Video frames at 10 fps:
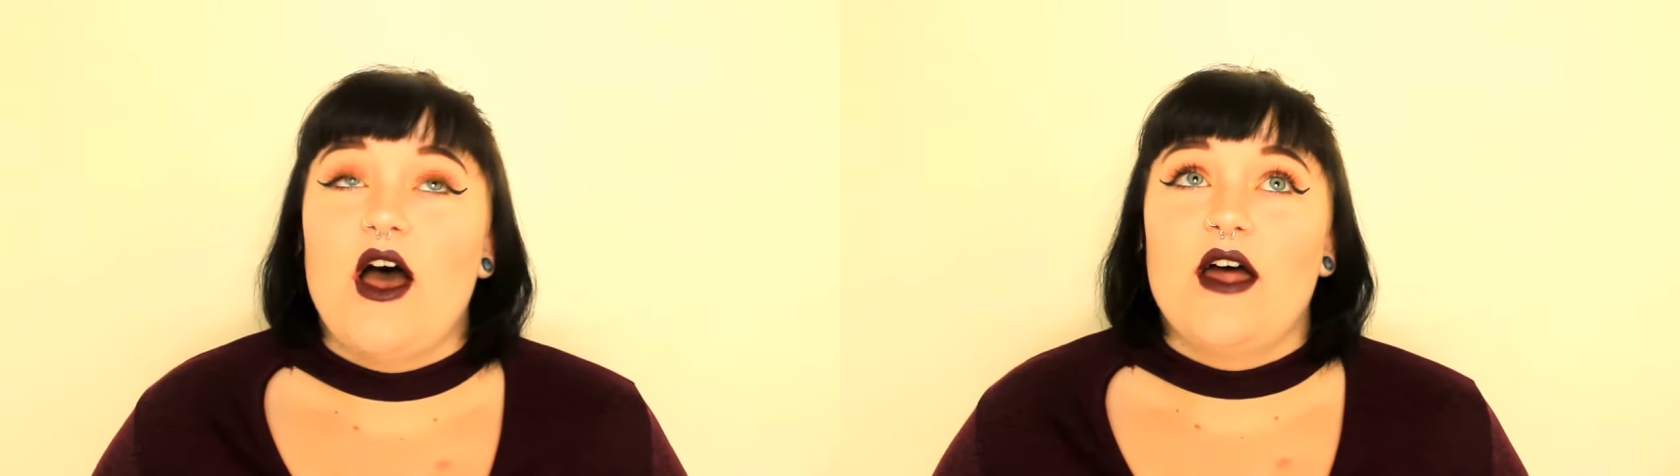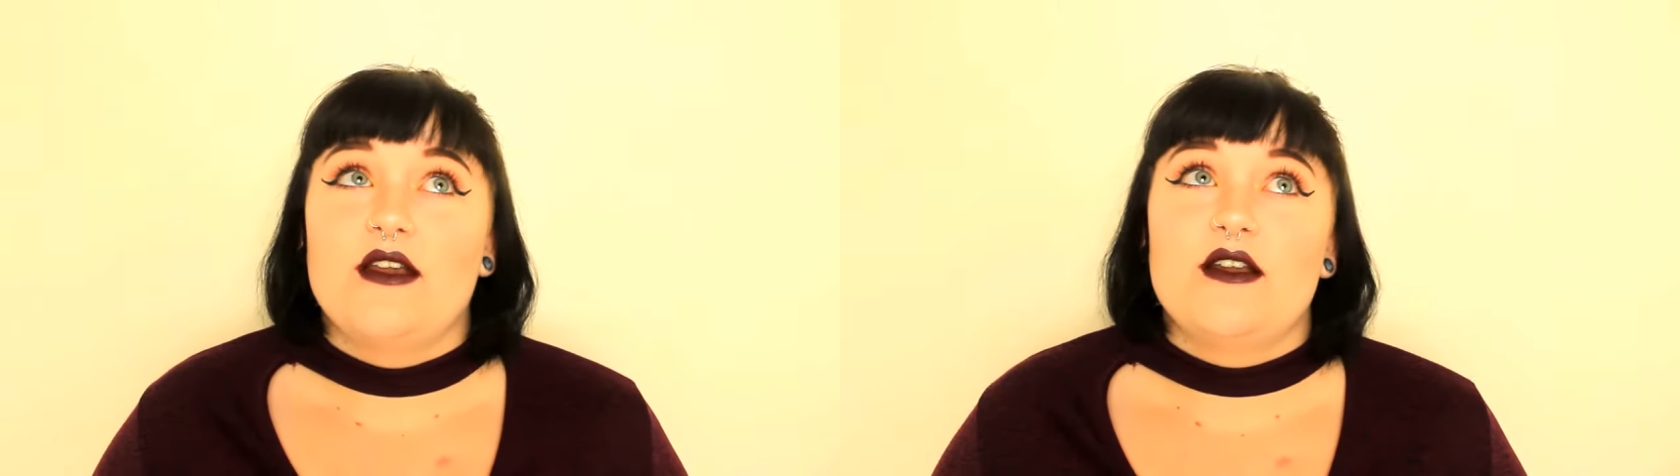
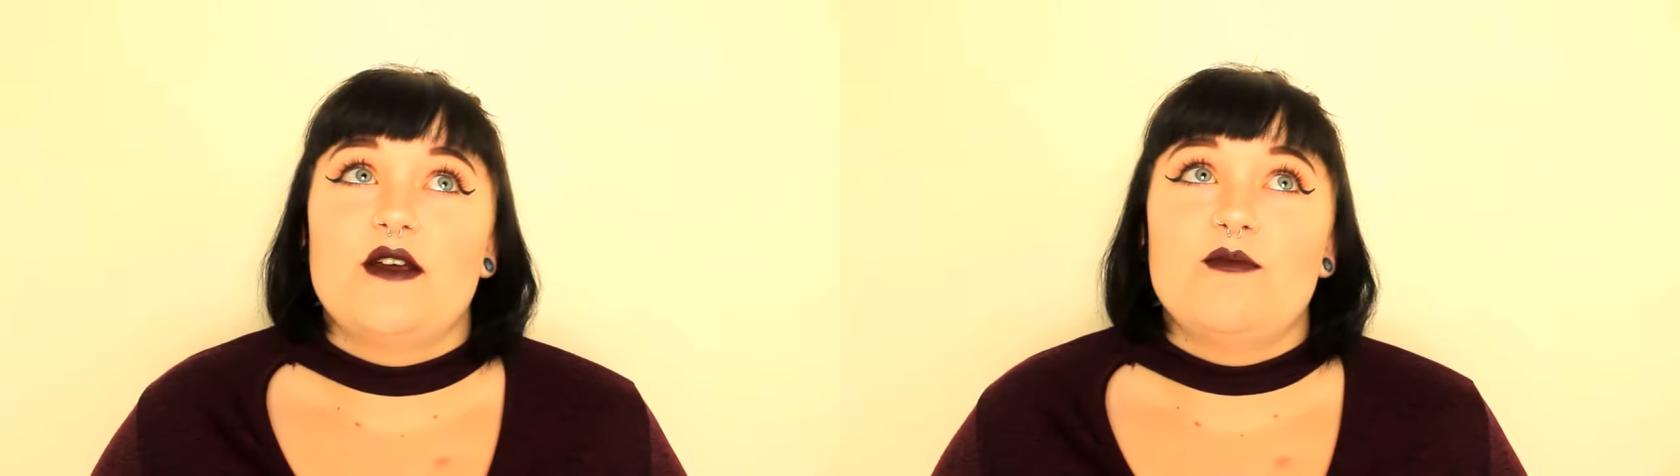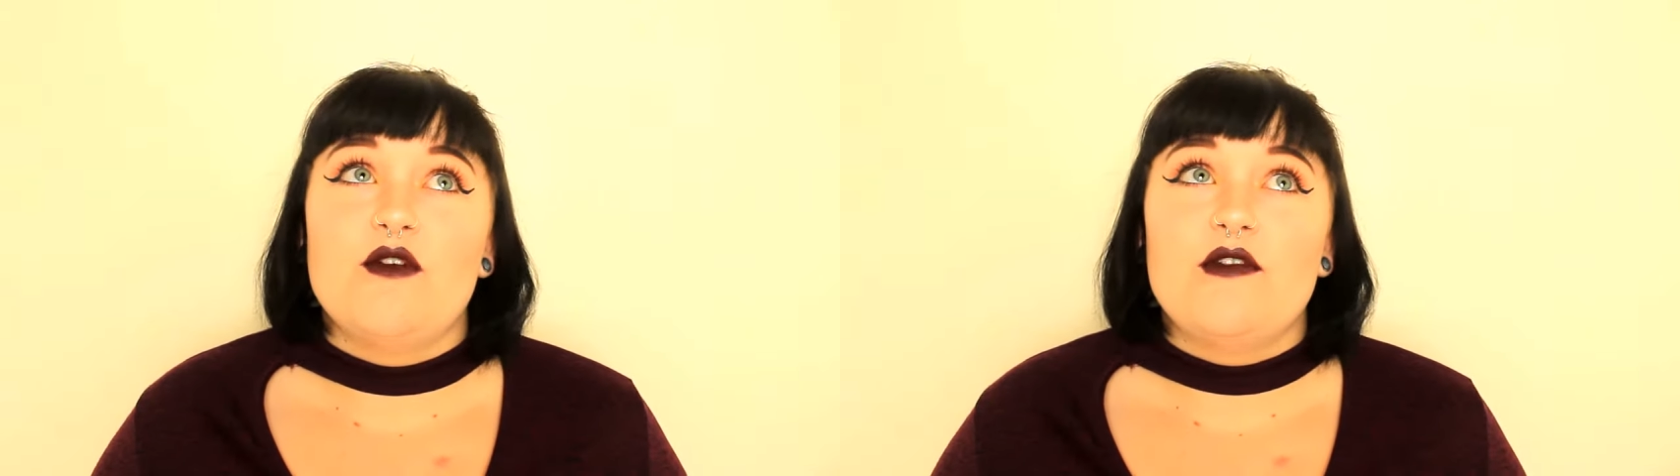
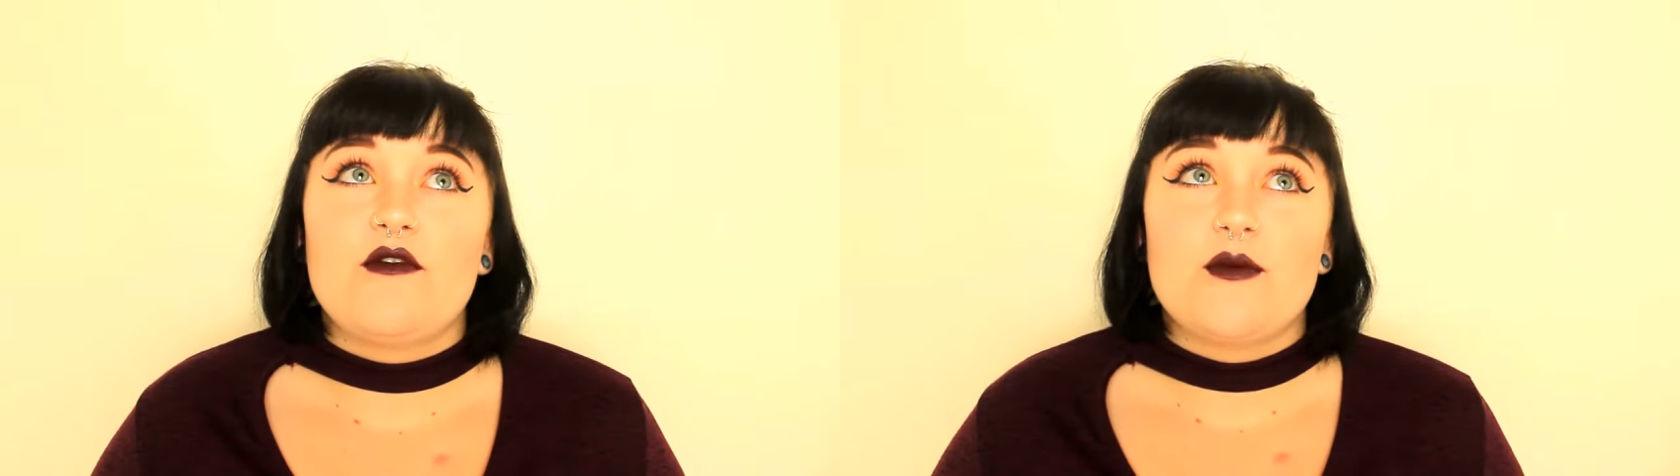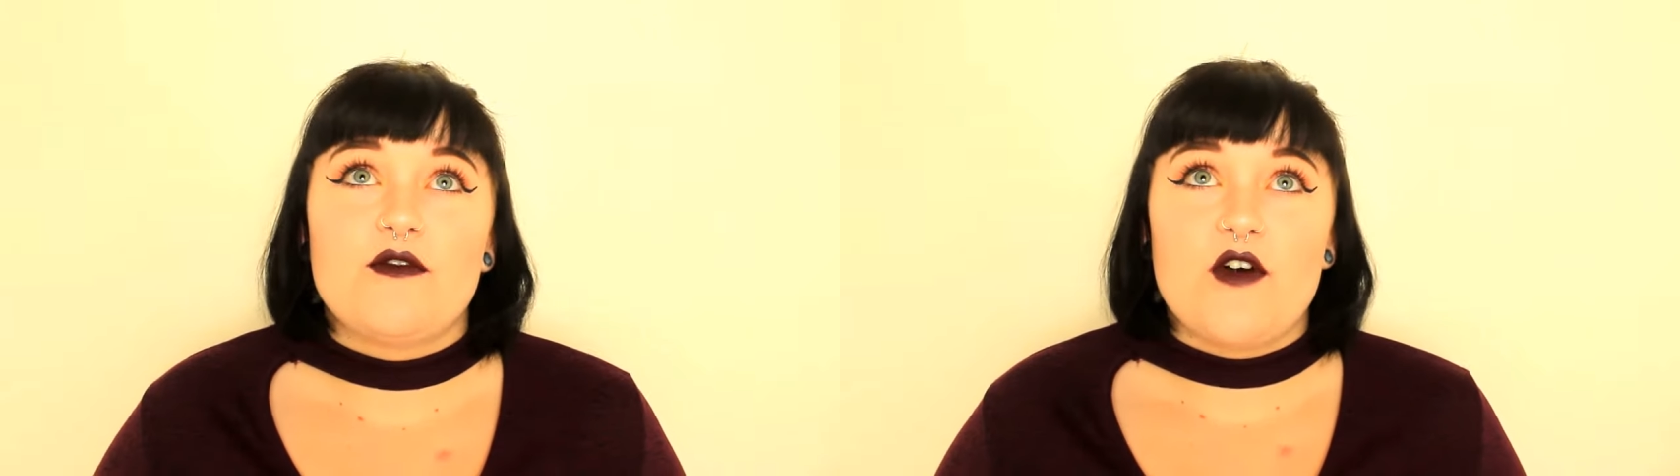And moving
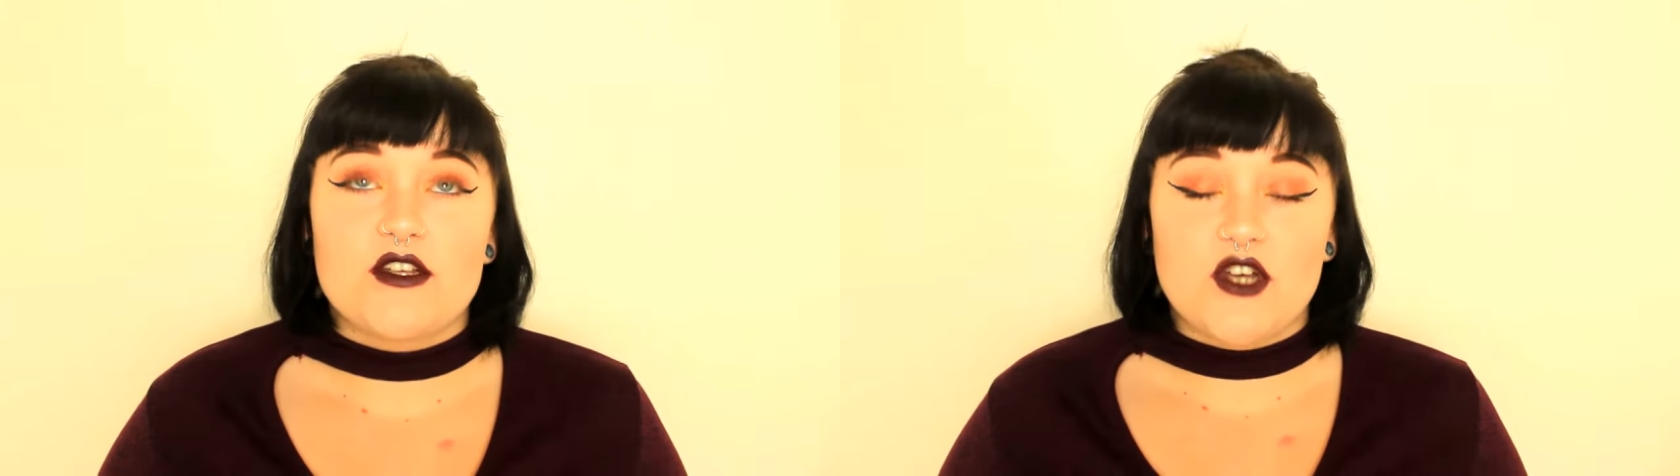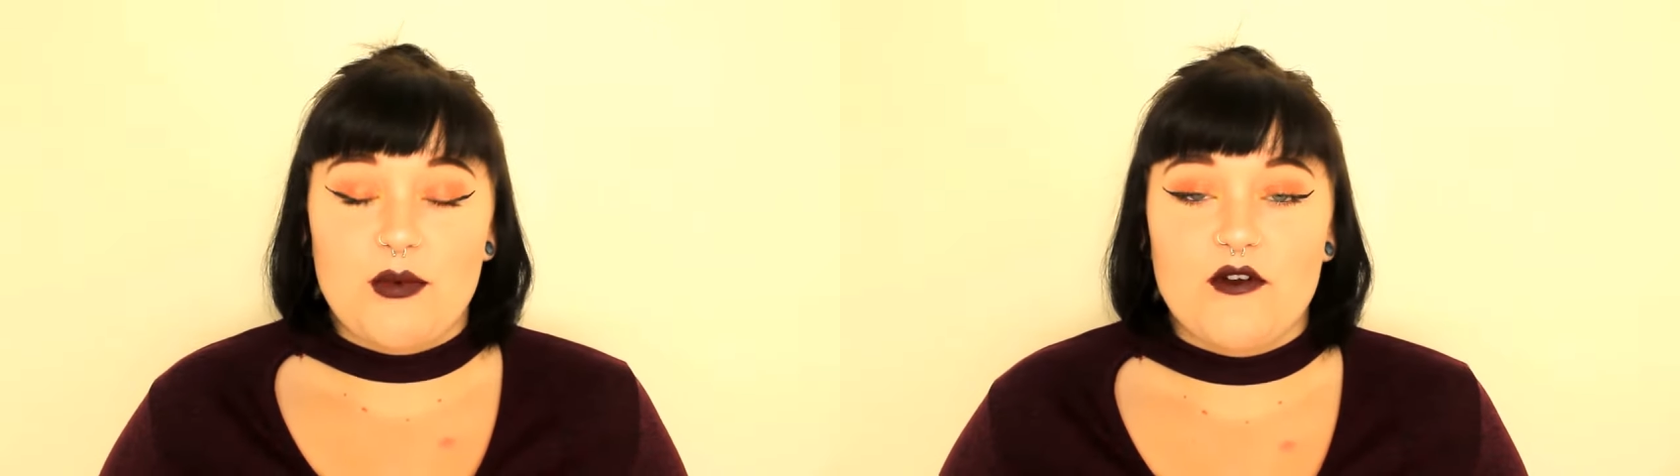on from the
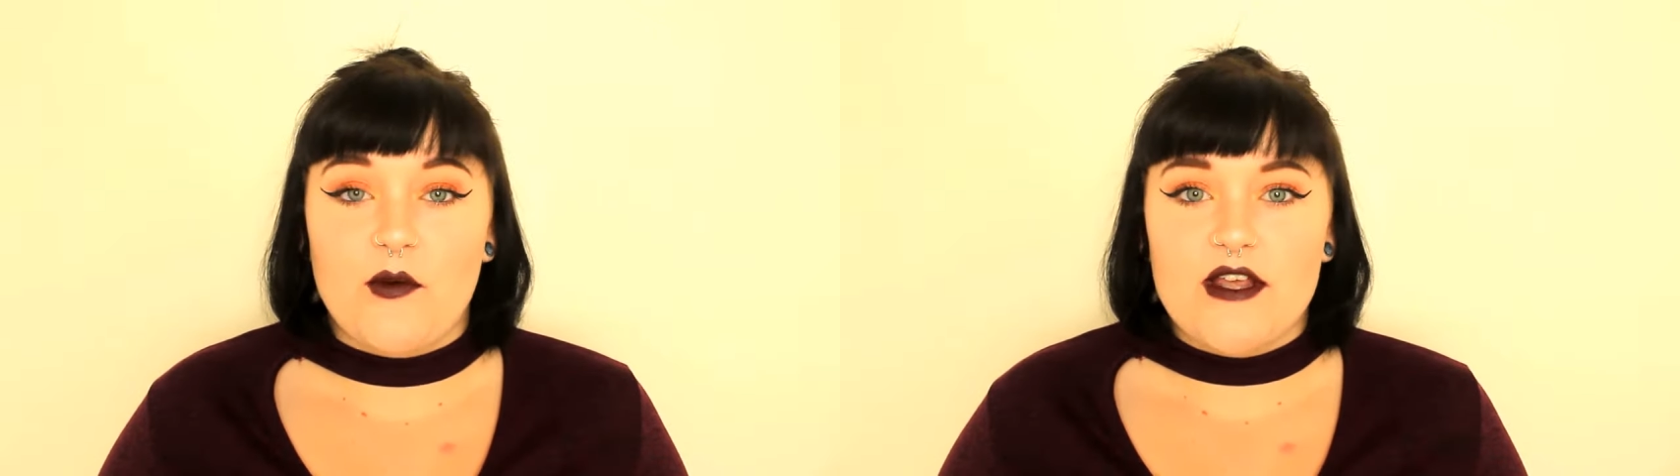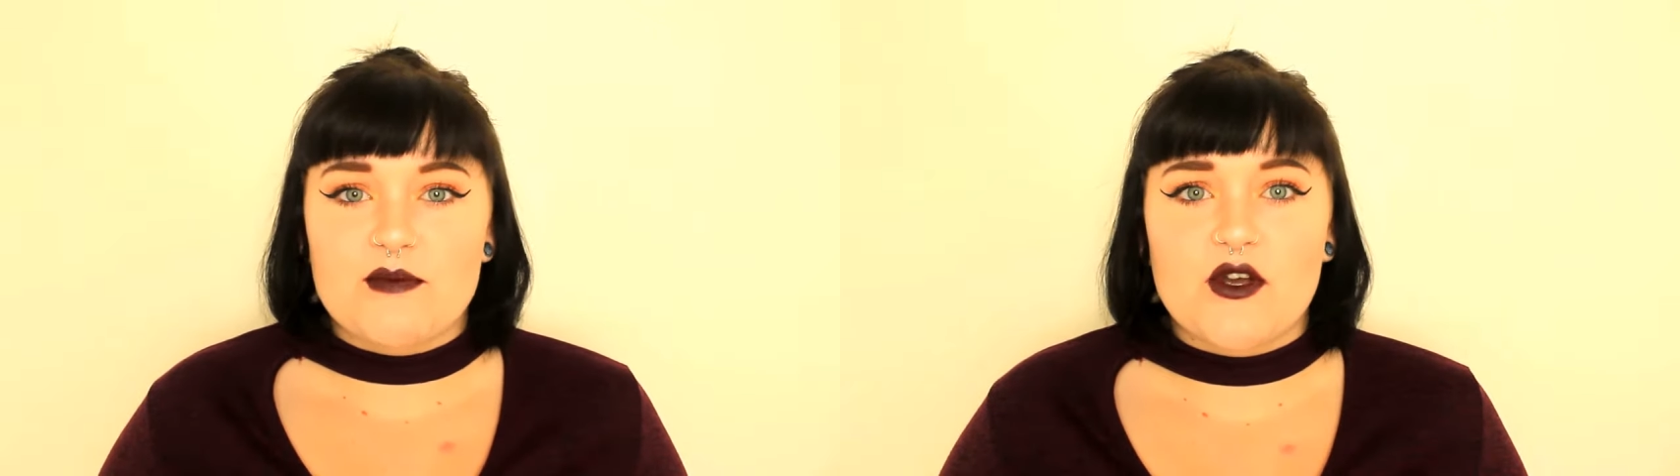first couple of weeks,